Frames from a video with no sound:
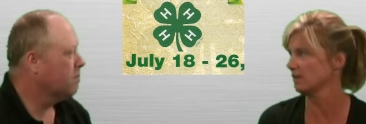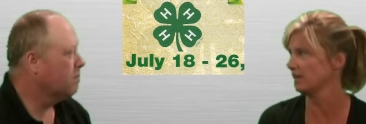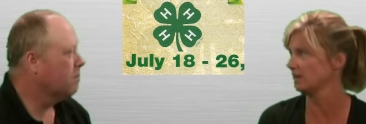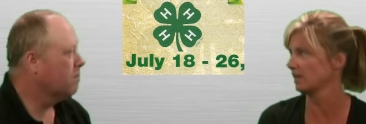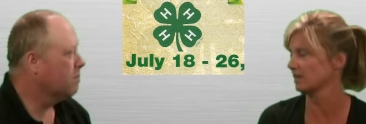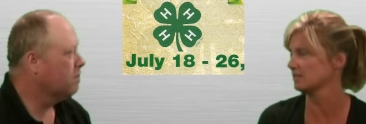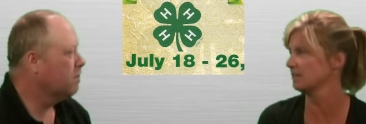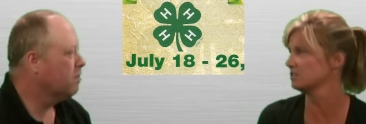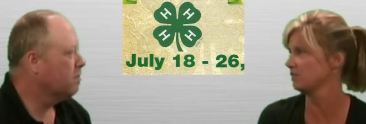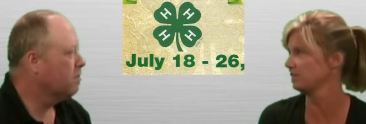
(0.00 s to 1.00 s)
Speaker 1: and like I
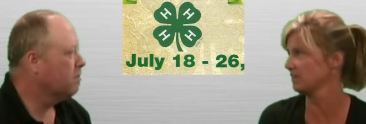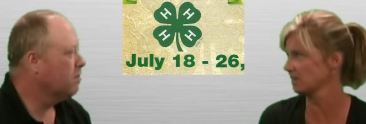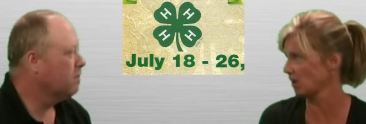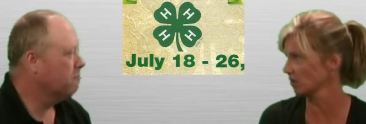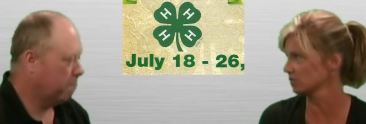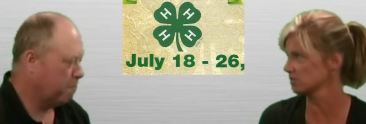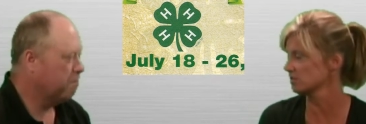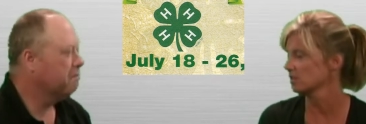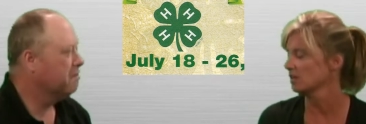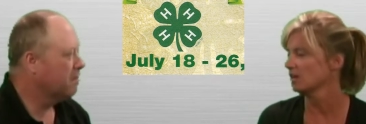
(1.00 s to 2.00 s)
said, it's
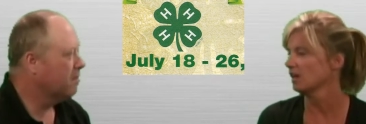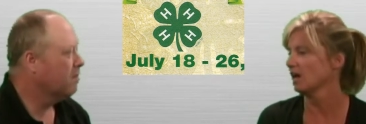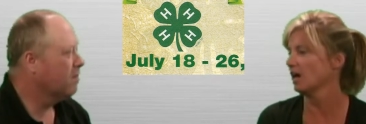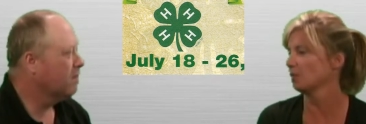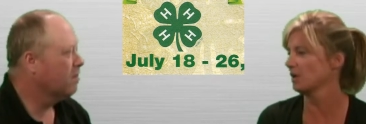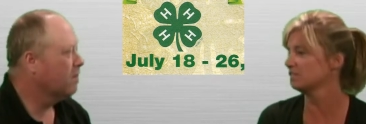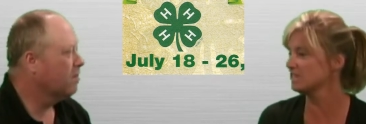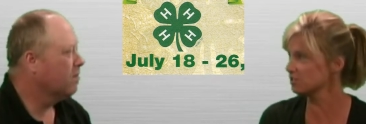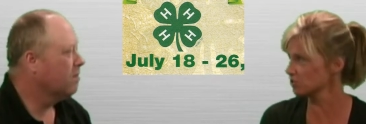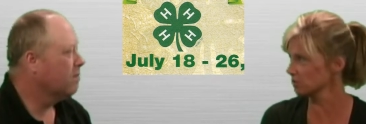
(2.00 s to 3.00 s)
$15. Um, we have
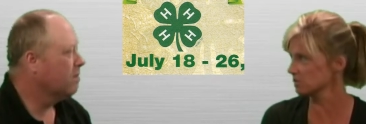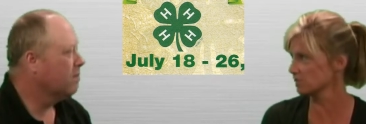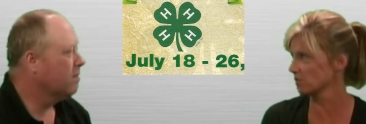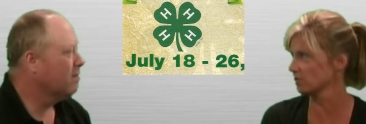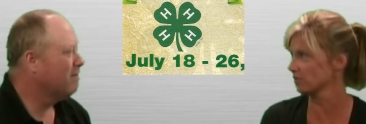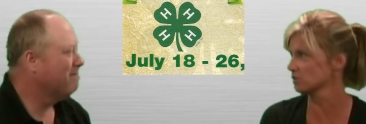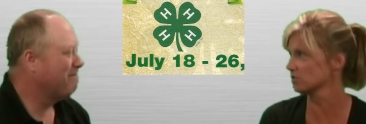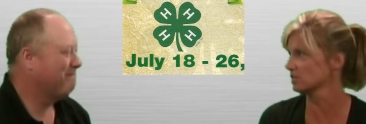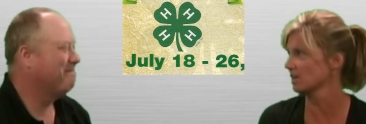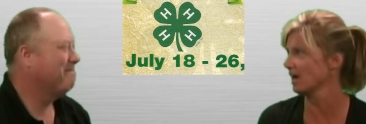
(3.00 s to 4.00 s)
t-shirts for the
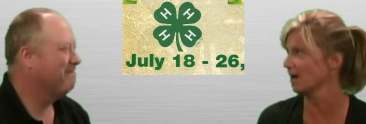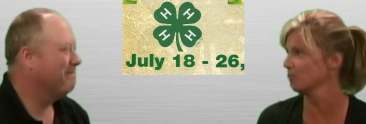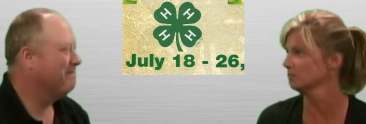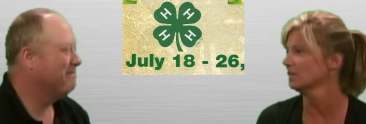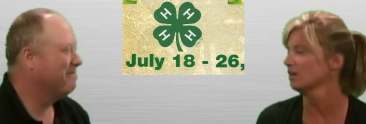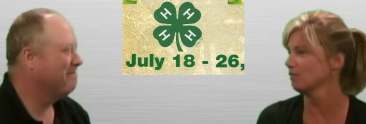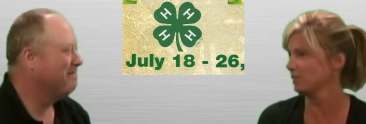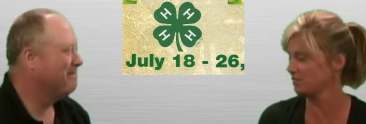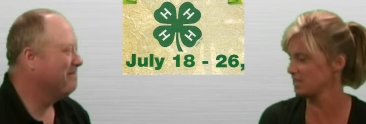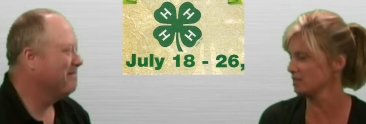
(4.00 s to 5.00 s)
first um,
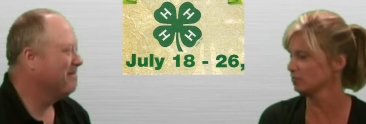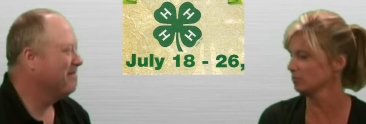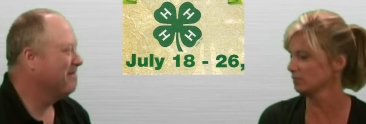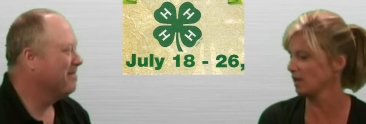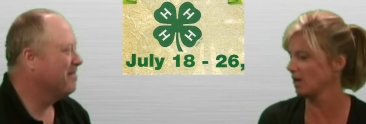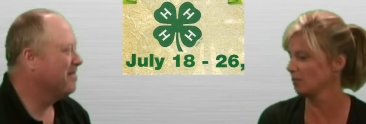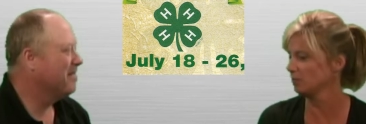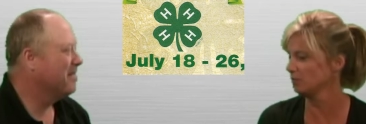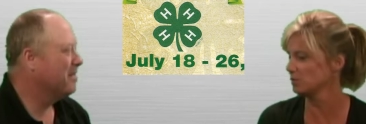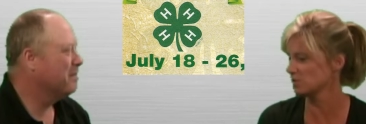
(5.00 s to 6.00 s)
50 um,
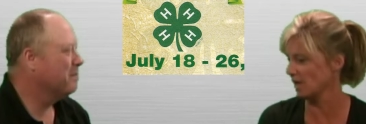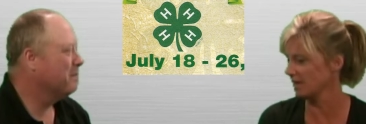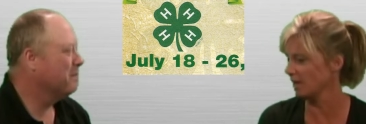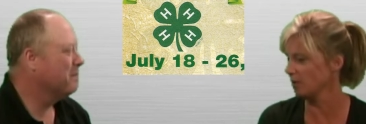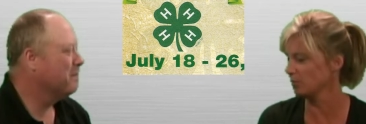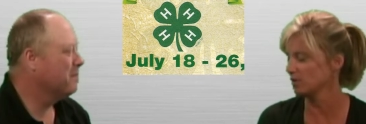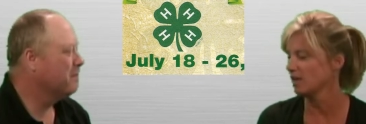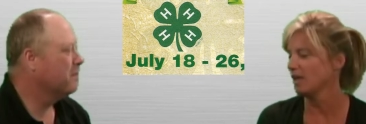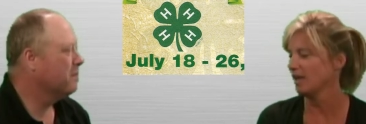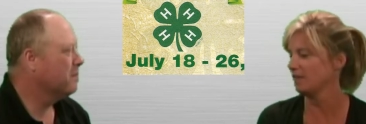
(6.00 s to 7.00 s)
who sign up,
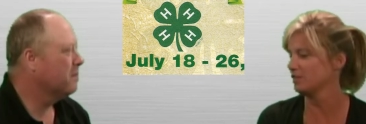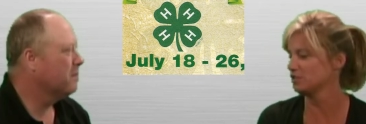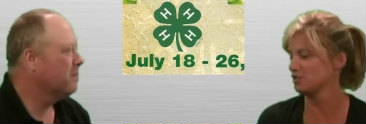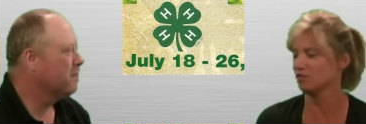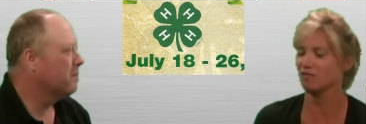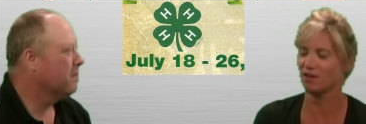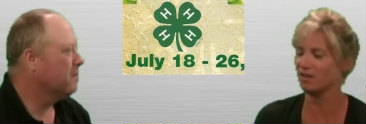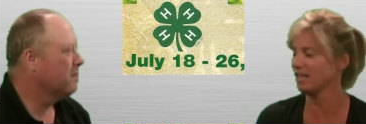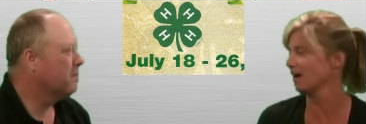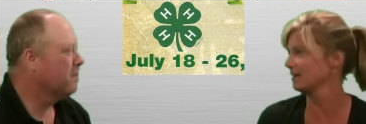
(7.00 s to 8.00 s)
and this year they're
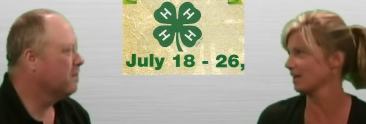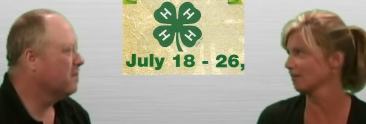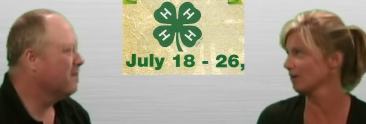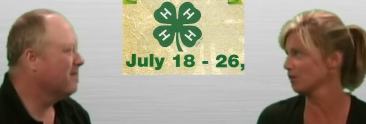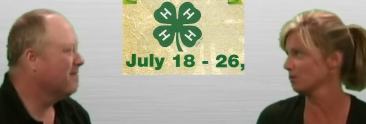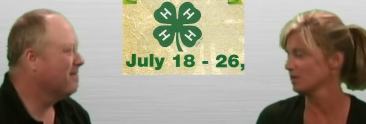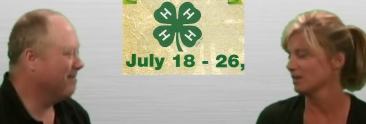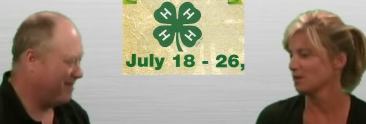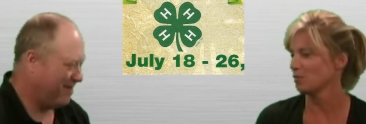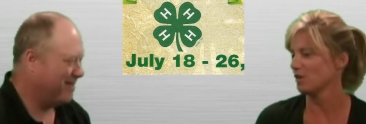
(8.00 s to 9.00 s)
neon yellow
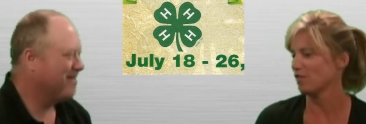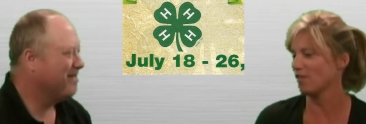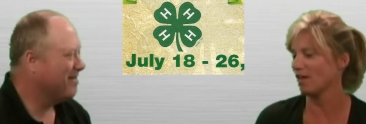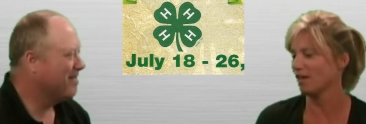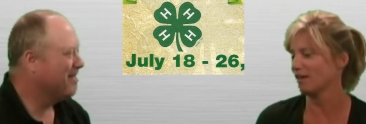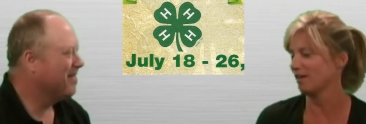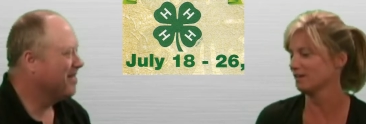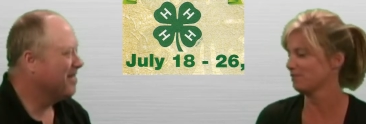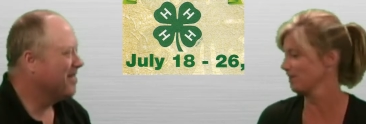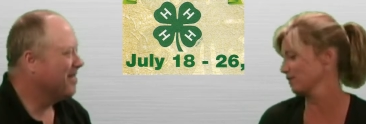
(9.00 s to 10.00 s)
with
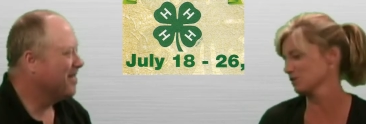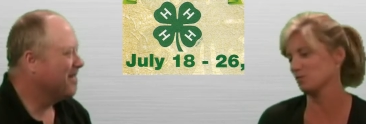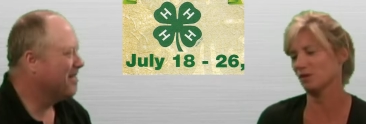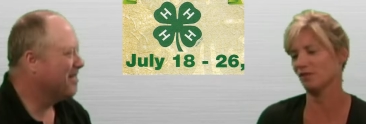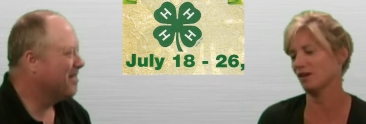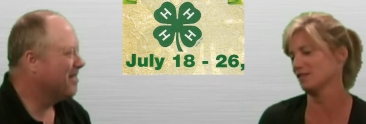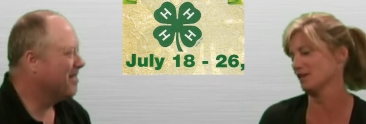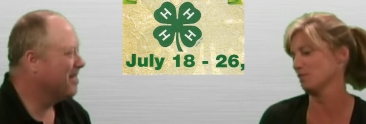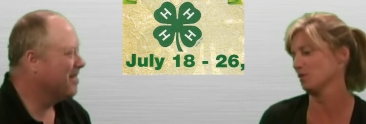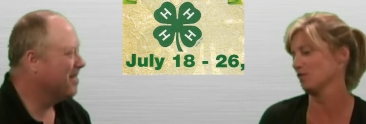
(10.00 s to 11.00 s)
uh, a Ferris wheel on
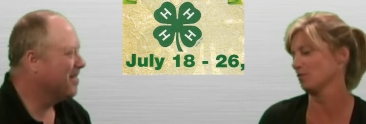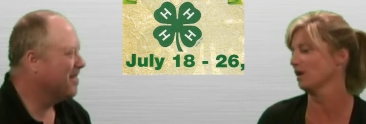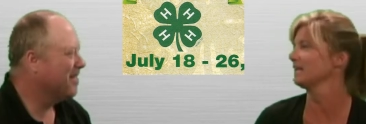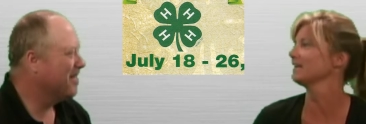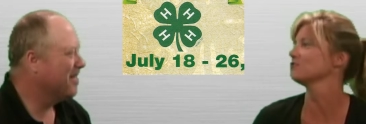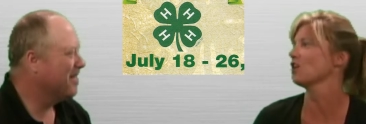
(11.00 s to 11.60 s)
them with running,